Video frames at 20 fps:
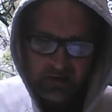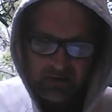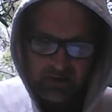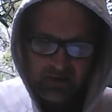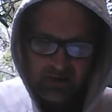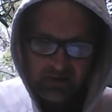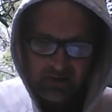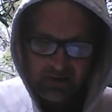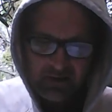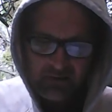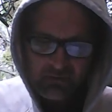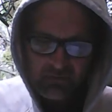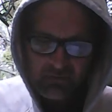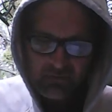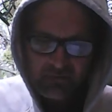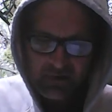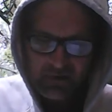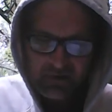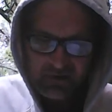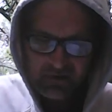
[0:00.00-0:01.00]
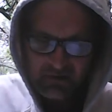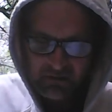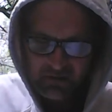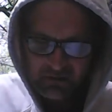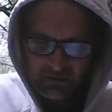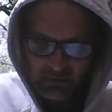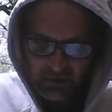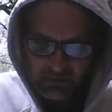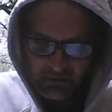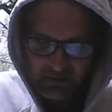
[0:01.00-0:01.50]
to this
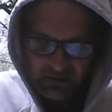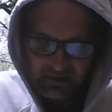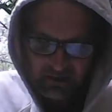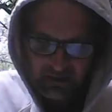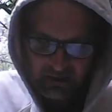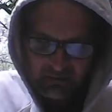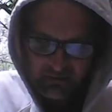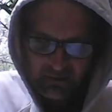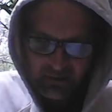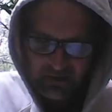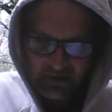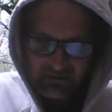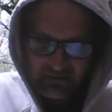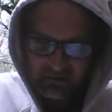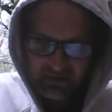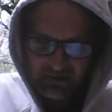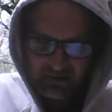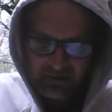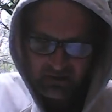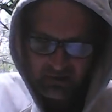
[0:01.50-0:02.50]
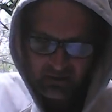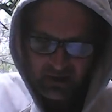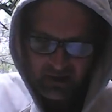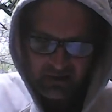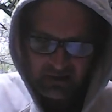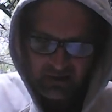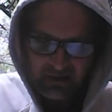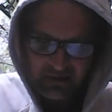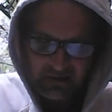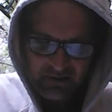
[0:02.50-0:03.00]
young woman, I couldn't believe it was so
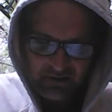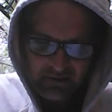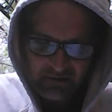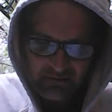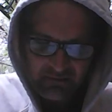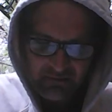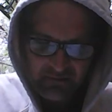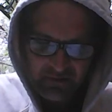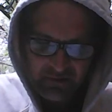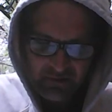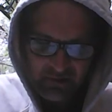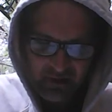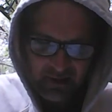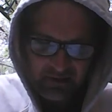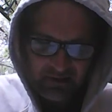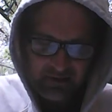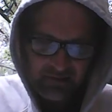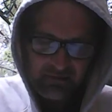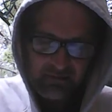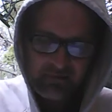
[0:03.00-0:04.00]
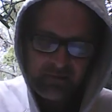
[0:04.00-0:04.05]
tragic, tragic